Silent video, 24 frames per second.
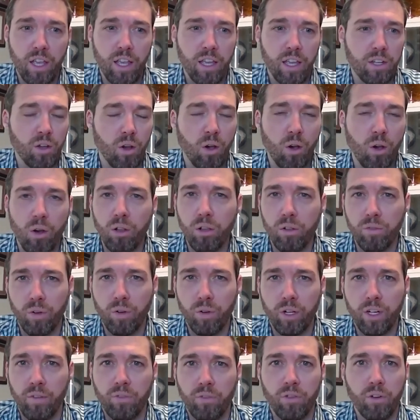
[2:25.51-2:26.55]
and all of our
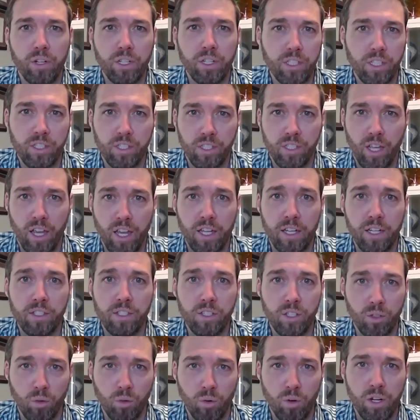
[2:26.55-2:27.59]
governing
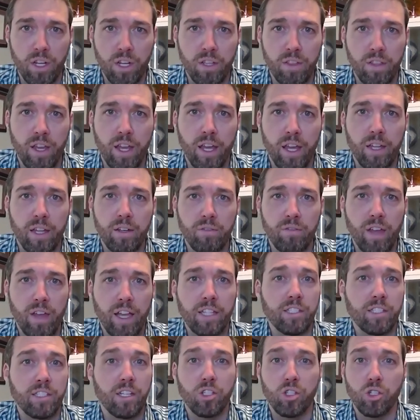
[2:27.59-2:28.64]
societies agree that
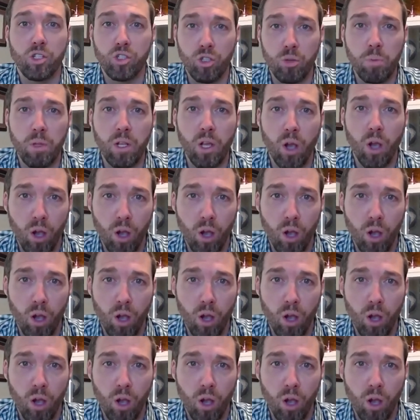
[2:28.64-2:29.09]
vaccination should be